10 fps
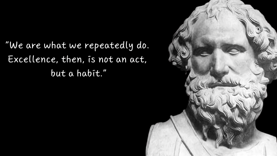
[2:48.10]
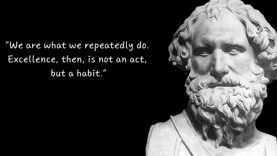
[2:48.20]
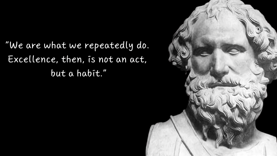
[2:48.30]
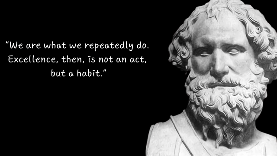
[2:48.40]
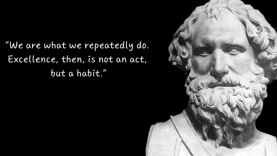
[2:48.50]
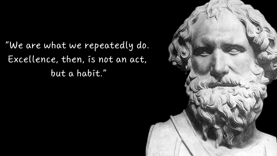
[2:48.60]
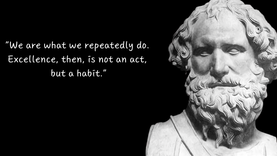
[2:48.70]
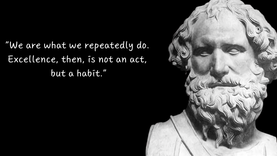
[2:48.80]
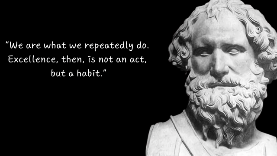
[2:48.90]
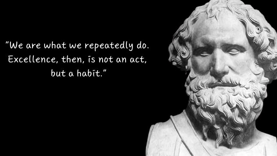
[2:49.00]

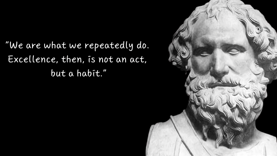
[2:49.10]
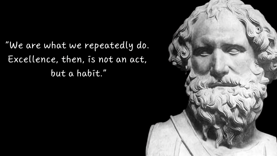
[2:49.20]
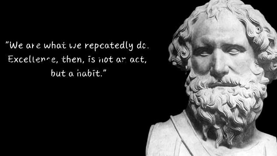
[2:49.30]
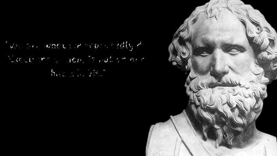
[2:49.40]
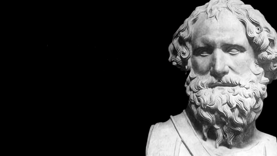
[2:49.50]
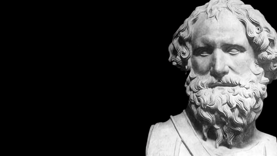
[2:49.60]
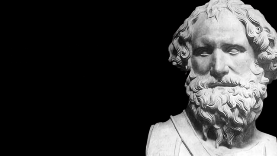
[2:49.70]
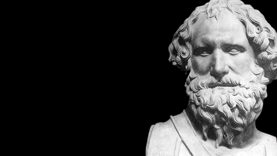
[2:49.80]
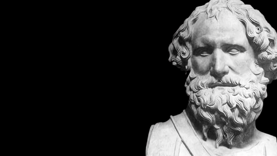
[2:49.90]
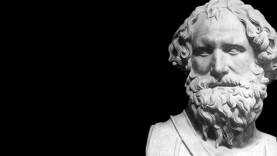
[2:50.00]

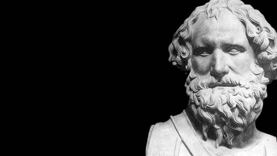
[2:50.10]
[no speech]